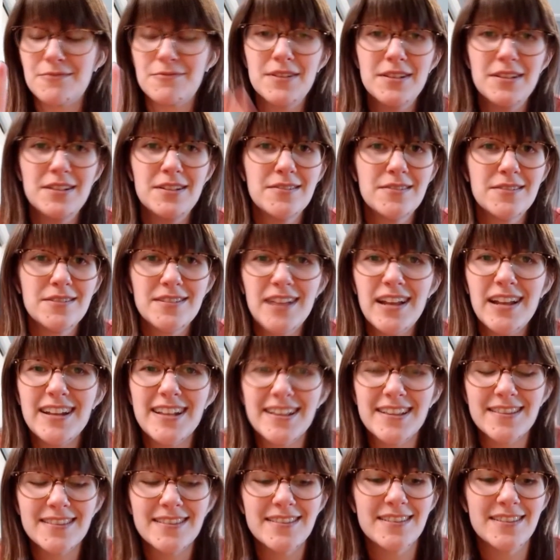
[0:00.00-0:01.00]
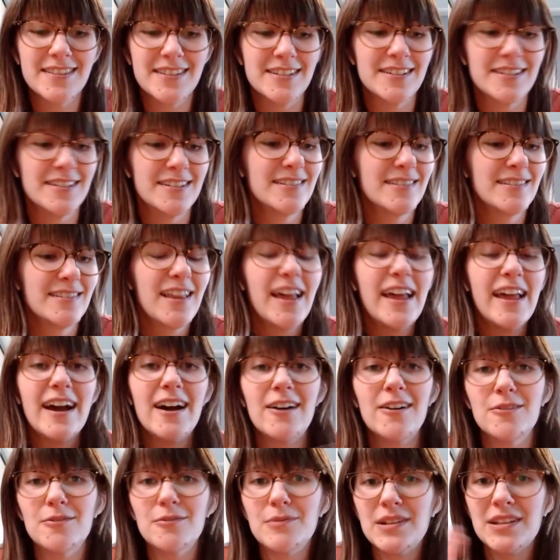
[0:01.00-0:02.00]
when you're setting the
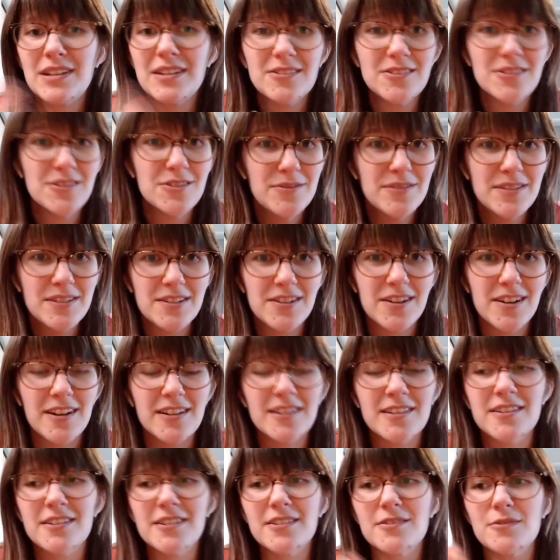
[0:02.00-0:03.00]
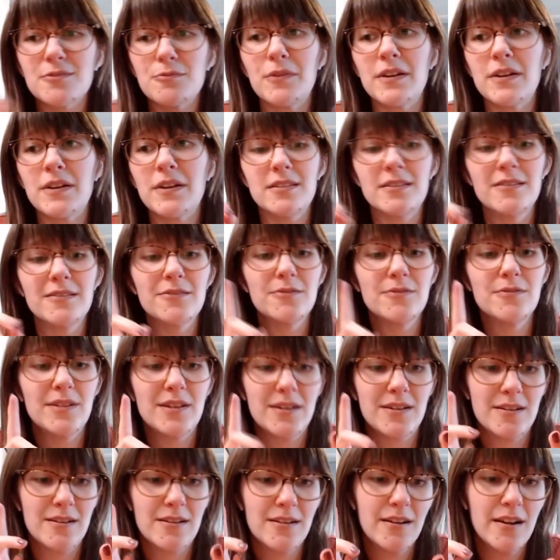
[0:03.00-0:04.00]
layout, when you're doing your colors, when you
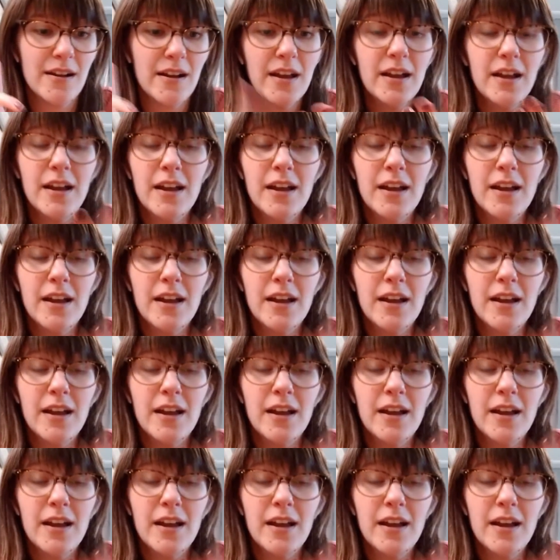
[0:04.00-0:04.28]
are